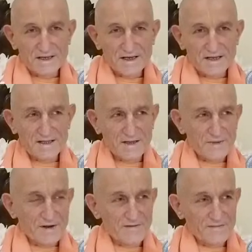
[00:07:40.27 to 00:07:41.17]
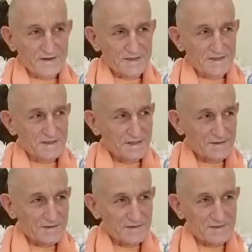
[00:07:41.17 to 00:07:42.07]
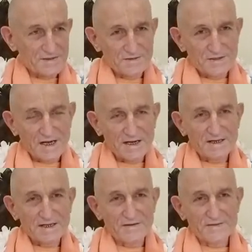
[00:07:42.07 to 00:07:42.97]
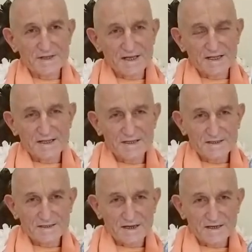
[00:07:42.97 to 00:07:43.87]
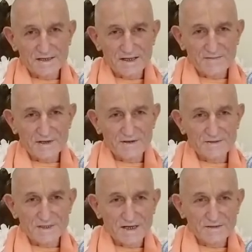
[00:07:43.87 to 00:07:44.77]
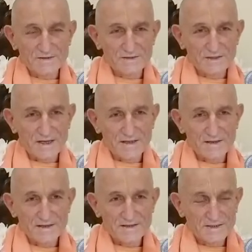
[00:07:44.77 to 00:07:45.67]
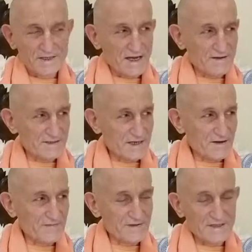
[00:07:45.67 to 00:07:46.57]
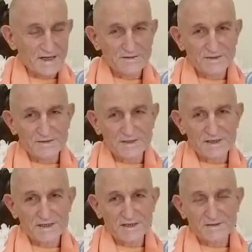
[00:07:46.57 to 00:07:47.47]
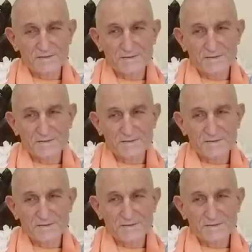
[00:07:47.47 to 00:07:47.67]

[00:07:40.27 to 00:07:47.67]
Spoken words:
And then we offer it to the Ganga Devi. Then Ganga Devi goes down to that, she carries that offering down to the